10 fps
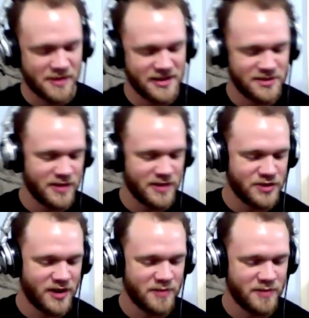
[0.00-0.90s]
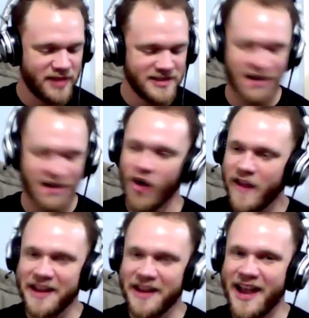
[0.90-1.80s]
And you're like, trainer plates. And all
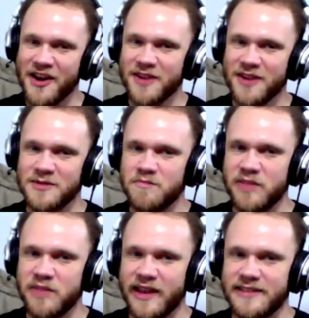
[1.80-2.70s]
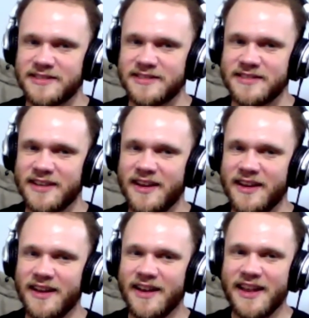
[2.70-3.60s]
that guy heard was plates.
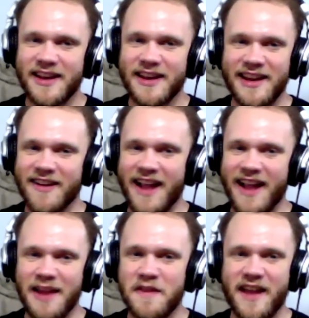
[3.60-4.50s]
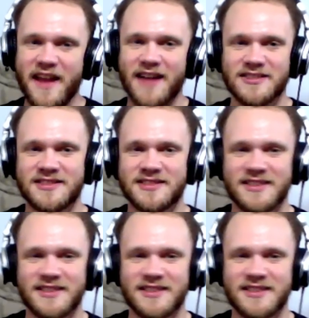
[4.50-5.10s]
He didn't hear anything else.